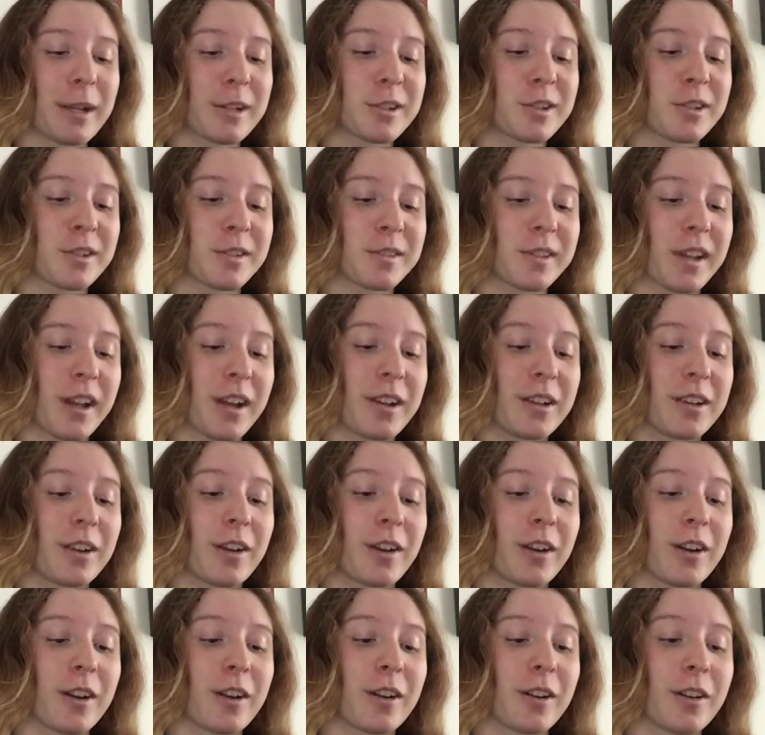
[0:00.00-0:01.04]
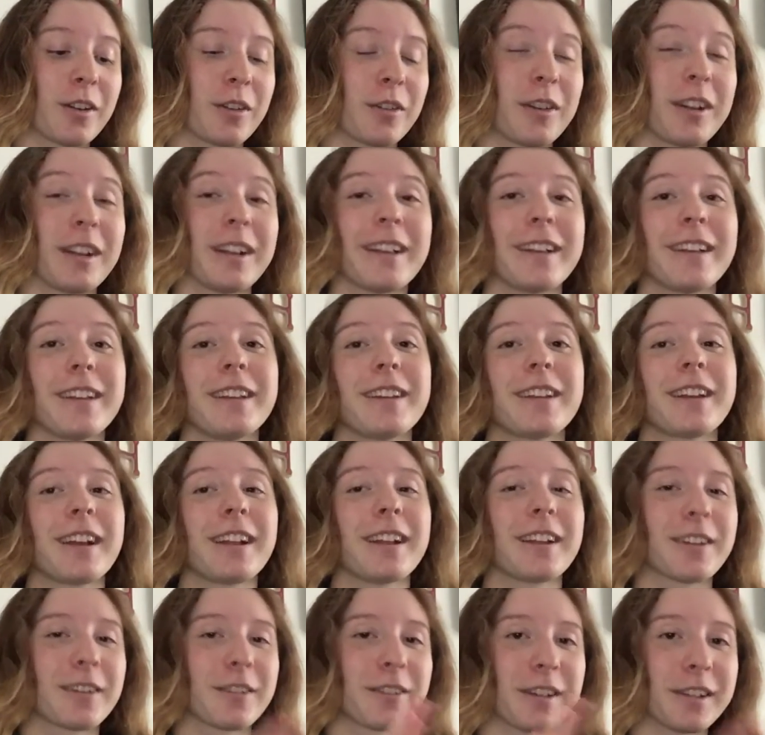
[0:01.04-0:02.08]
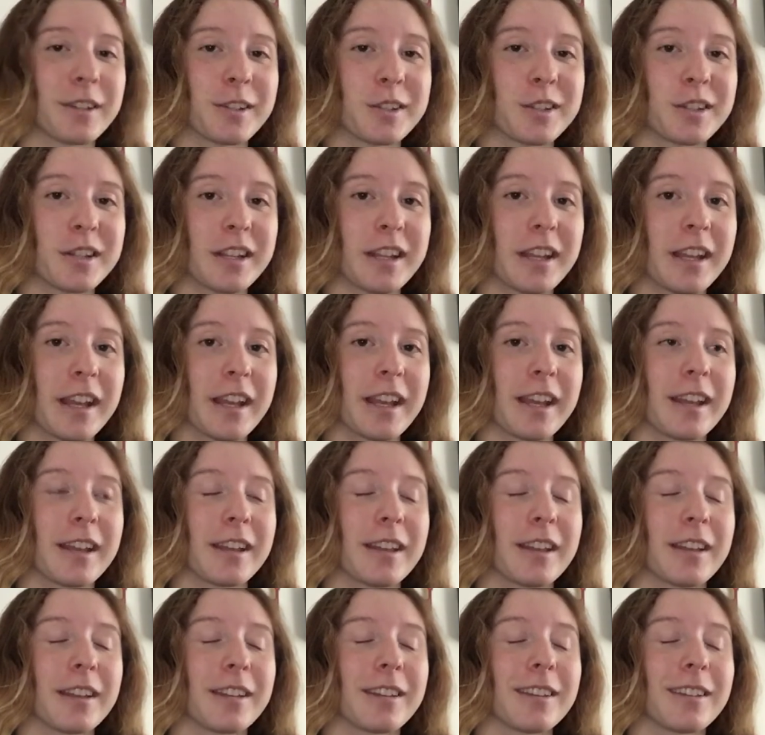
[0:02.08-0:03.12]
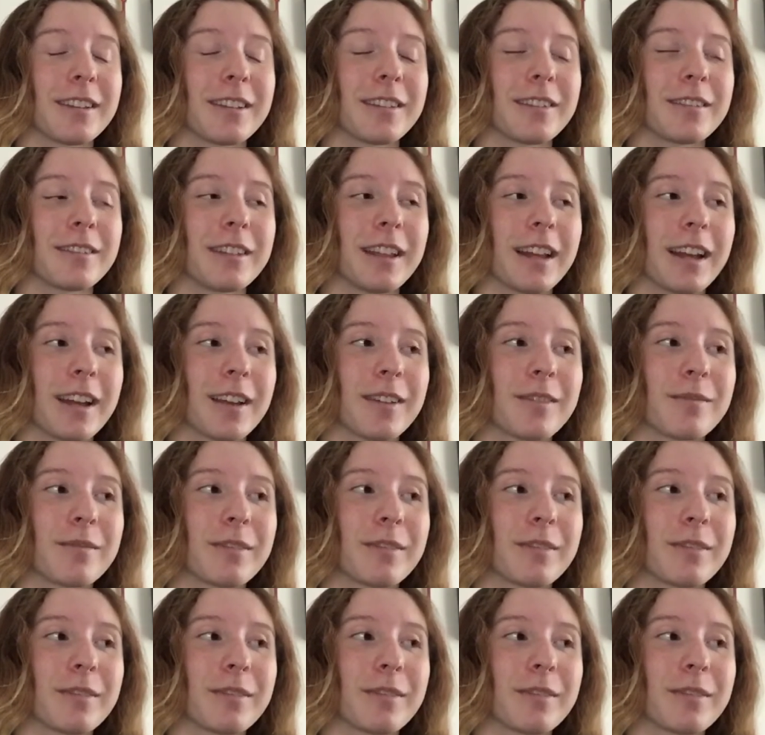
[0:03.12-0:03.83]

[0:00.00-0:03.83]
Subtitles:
pictures that are really kind of cringy and yeah,